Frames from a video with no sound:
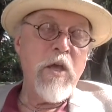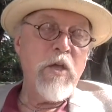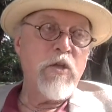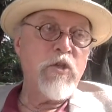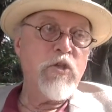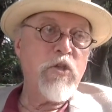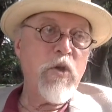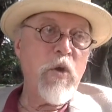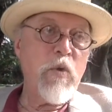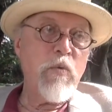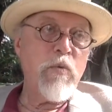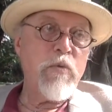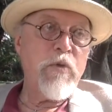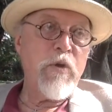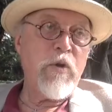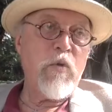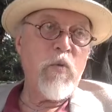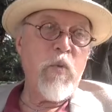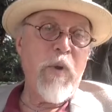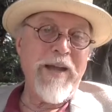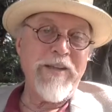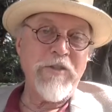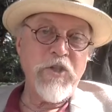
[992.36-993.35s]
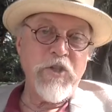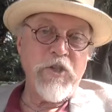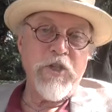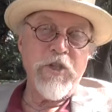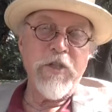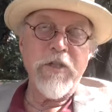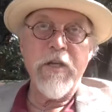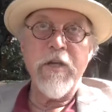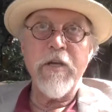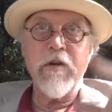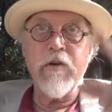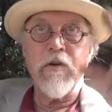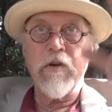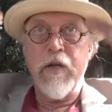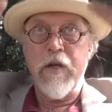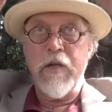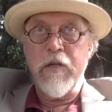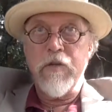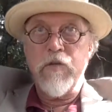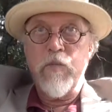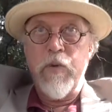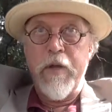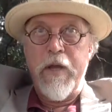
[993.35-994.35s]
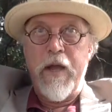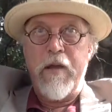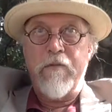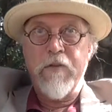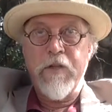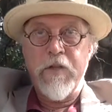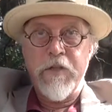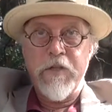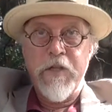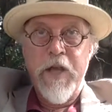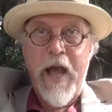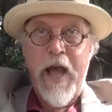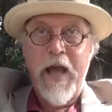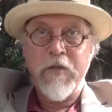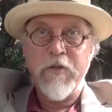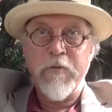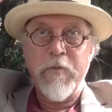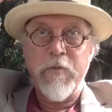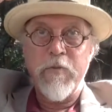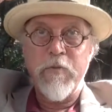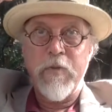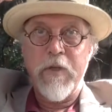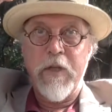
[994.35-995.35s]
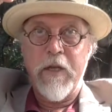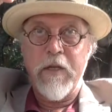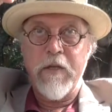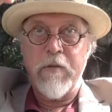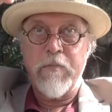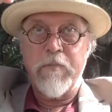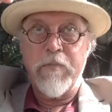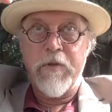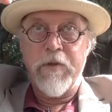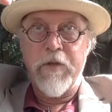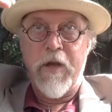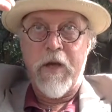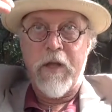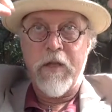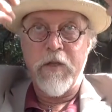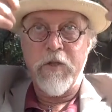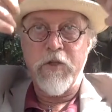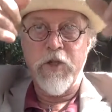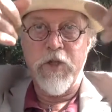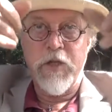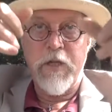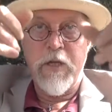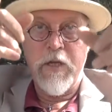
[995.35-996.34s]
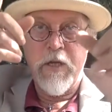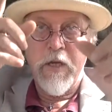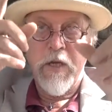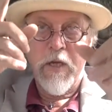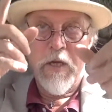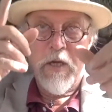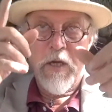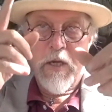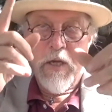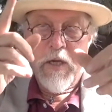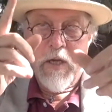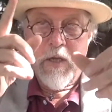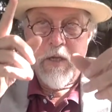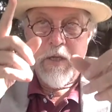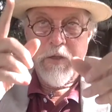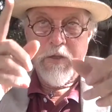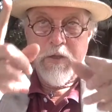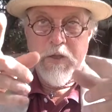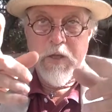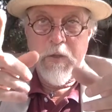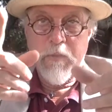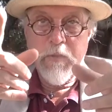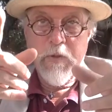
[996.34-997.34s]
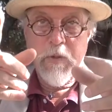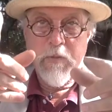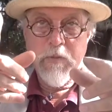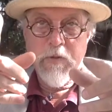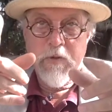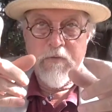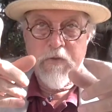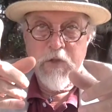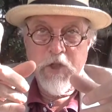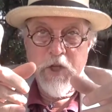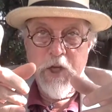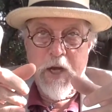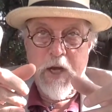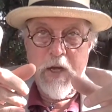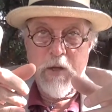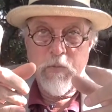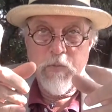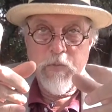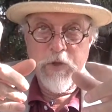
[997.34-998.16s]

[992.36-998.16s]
So the question here is, we have an attachment-related pathology, symptoms of a child